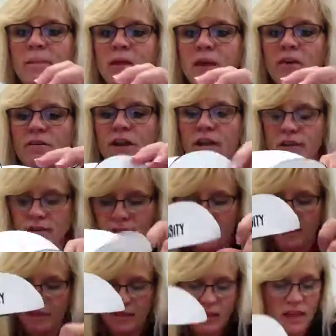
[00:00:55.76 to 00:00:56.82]
Alright,
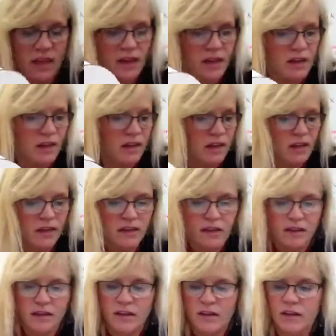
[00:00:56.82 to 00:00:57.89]
then
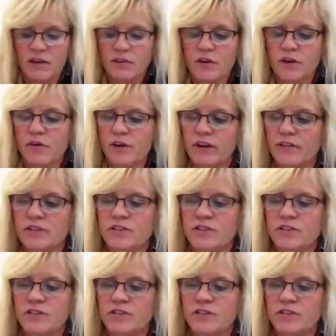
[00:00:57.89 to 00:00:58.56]
you are going